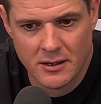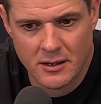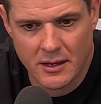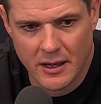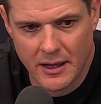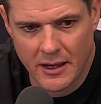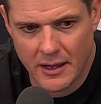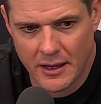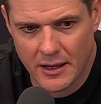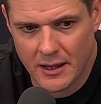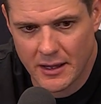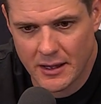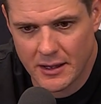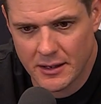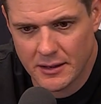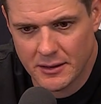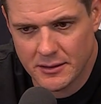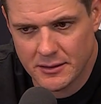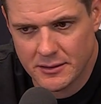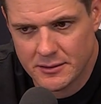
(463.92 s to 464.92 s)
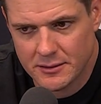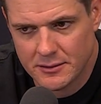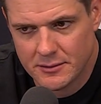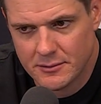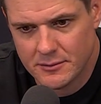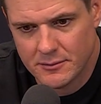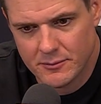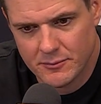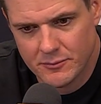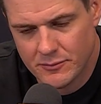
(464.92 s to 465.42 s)
And,
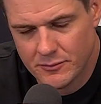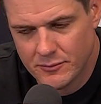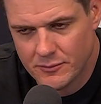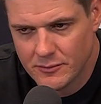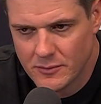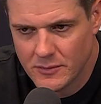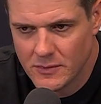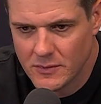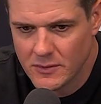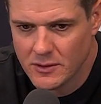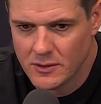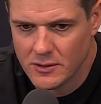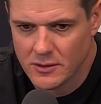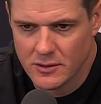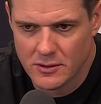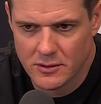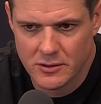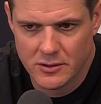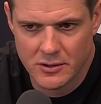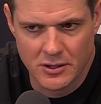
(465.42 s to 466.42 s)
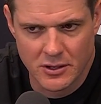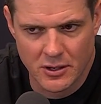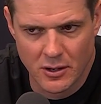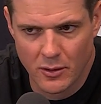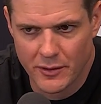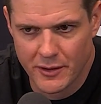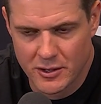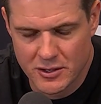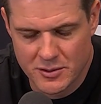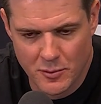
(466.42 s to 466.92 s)
you
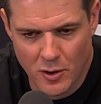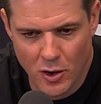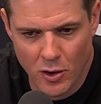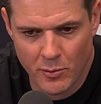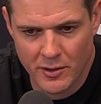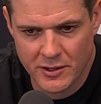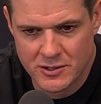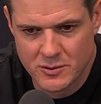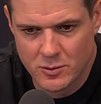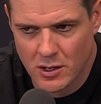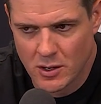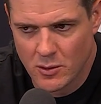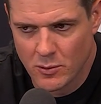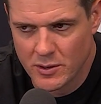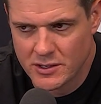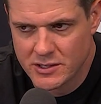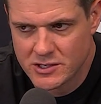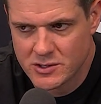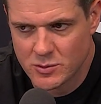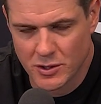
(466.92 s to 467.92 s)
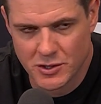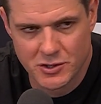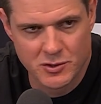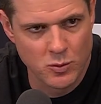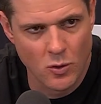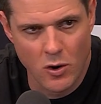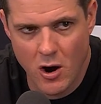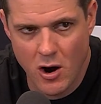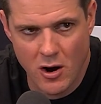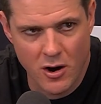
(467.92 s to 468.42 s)
know, there's moments where we switched
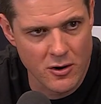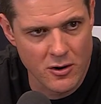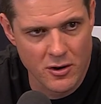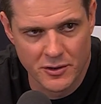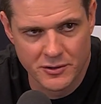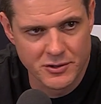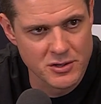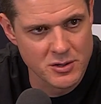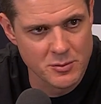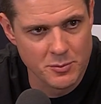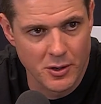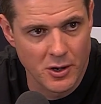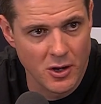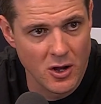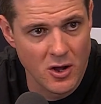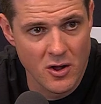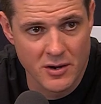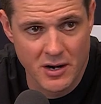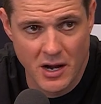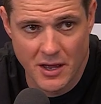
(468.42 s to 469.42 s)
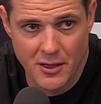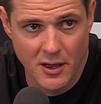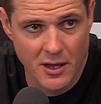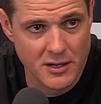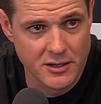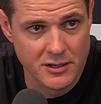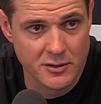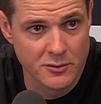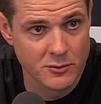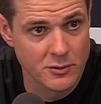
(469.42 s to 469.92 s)
Walker onto the ball, and I thought he
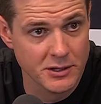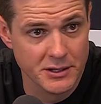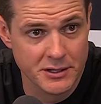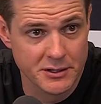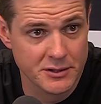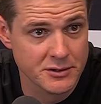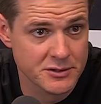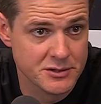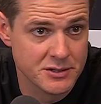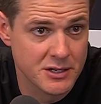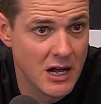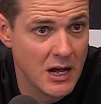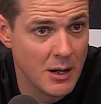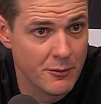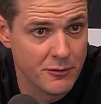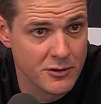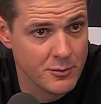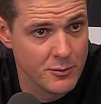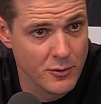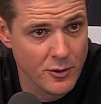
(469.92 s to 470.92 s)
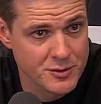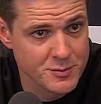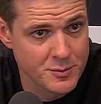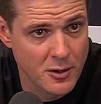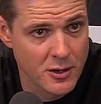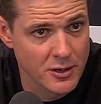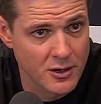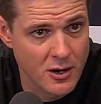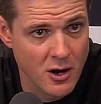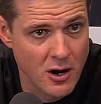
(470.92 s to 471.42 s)
did a really good job for the most
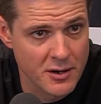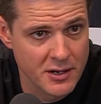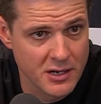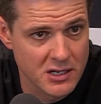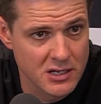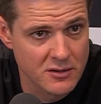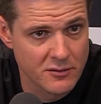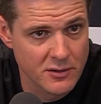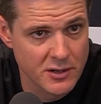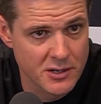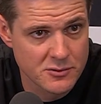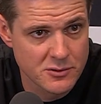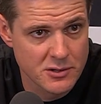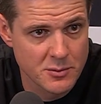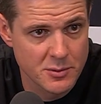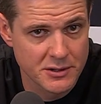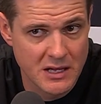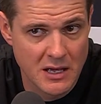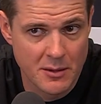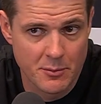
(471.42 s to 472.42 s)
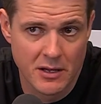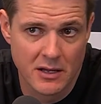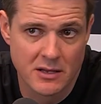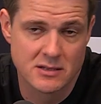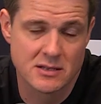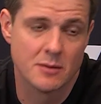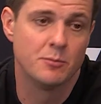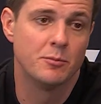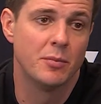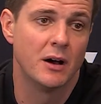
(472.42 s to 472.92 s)
part guarding individually, but that means
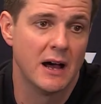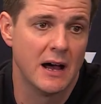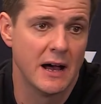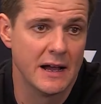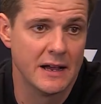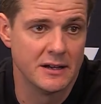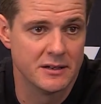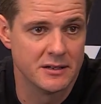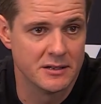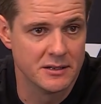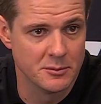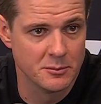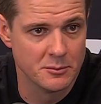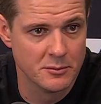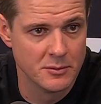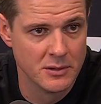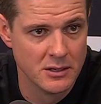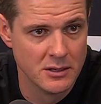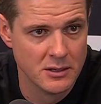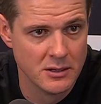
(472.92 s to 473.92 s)
that behind him